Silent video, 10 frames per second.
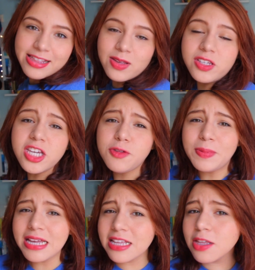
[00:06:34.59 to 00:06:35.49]
So just
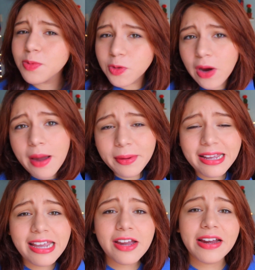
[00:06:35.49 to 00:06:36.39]
be a subscriber
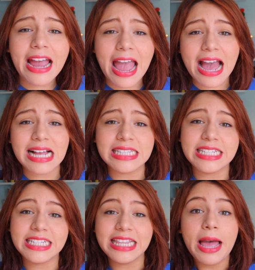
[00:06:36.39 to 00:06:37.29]
here and
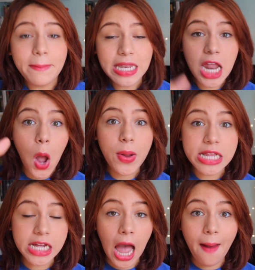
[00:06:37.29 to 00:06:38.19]
let me know
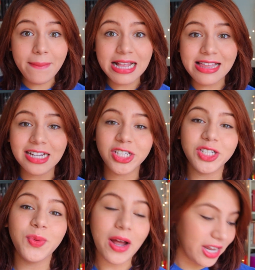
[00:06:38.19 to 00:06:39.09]
in the comment
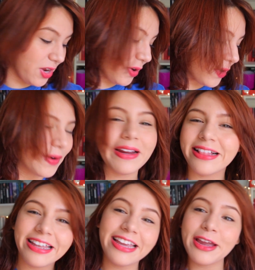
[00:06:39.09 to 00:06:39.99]
section what you're
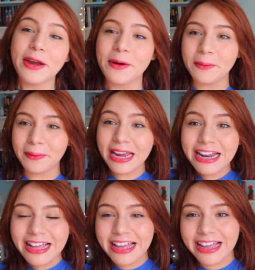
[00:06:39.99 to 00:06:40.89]
currently
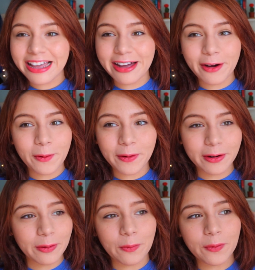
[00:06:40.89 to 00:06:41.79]
reading,
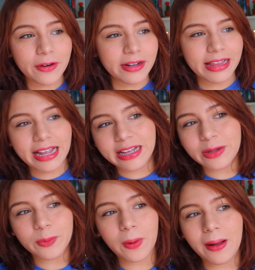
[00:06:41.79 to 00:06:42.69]
or like
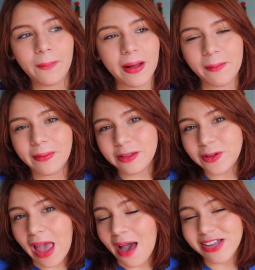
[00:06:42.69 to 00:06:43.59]
what do
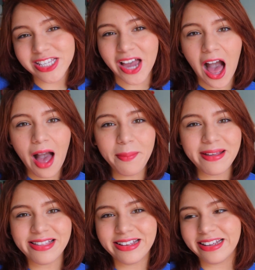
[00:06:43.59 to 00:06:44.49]
you have a job?
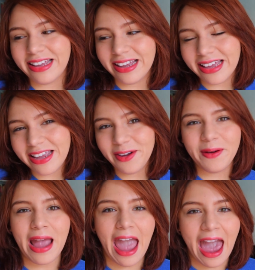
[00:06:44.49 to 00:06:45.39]
Is it kicking
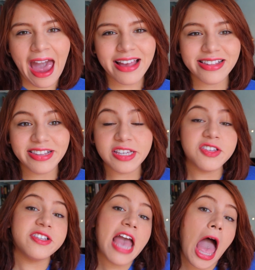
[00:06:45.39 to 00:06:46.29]
your
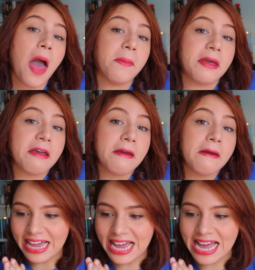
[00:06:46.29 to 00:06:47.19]
ass? Tell me.
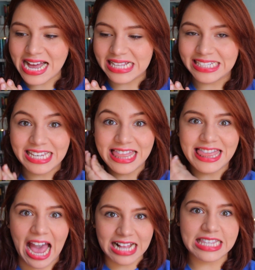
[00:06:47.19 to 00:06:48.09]
And
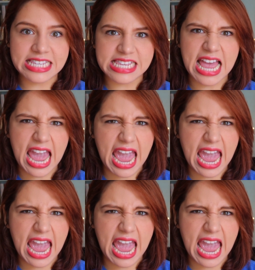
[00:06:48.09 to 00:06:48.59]
that's